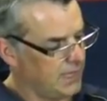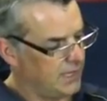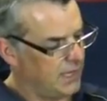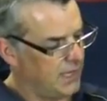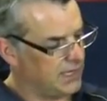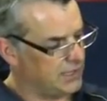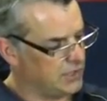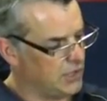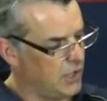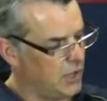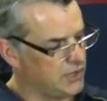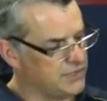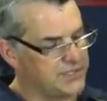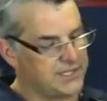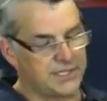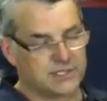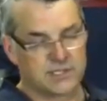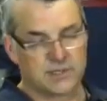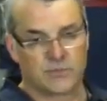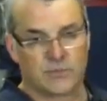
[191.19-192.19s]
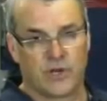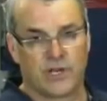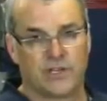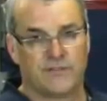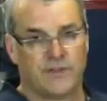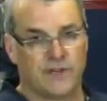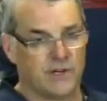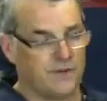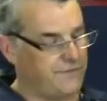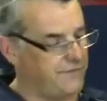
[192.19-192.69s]
And a long system running
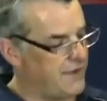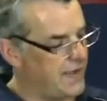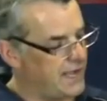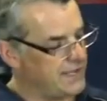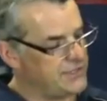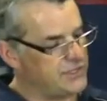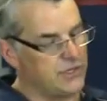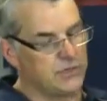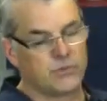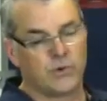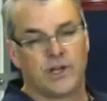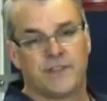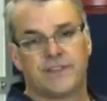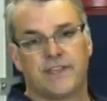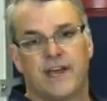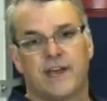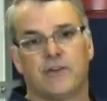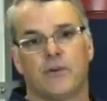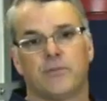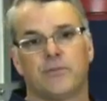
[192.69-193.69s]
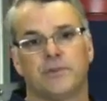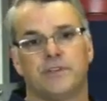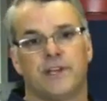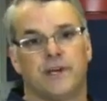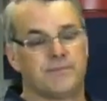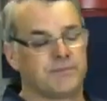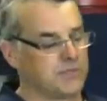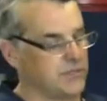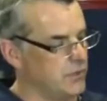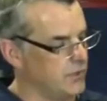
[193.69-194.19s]
very fast, you'd want that opened
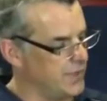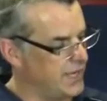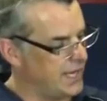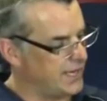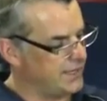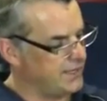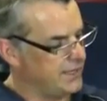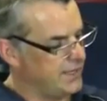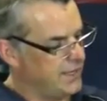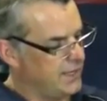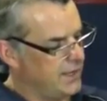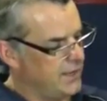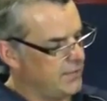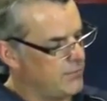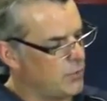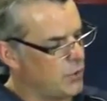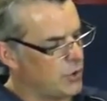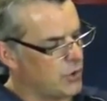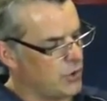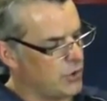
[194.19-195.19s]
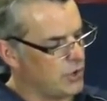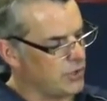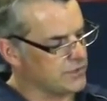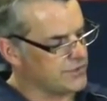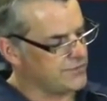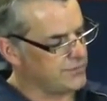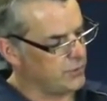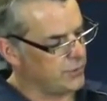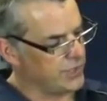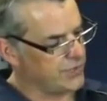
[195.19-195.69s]
up so that more oil
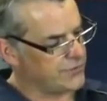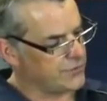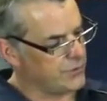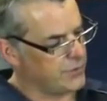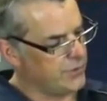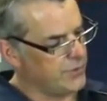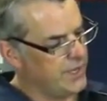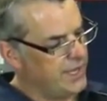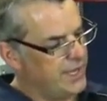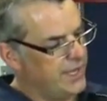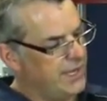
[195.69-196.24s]
is flowing through.